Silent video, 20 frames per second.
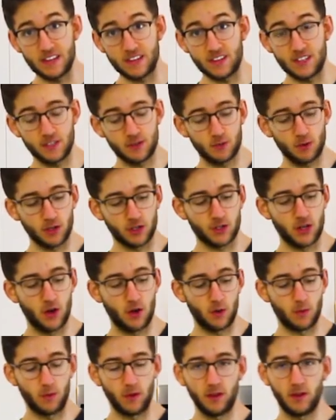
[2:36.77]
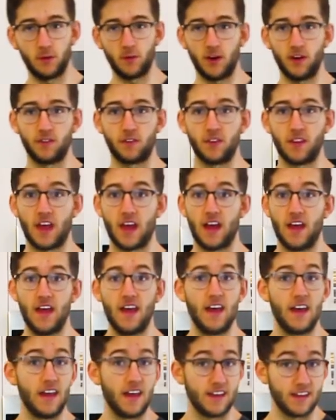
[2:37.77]
this works really well for
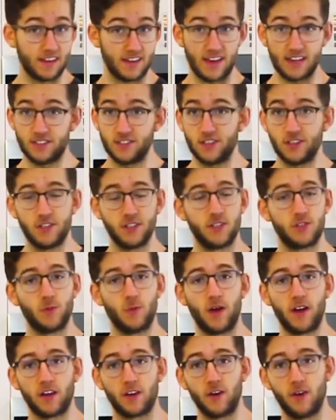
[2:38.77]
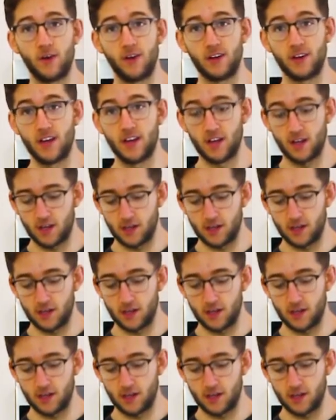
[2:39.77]
that. Gets a good sweat going.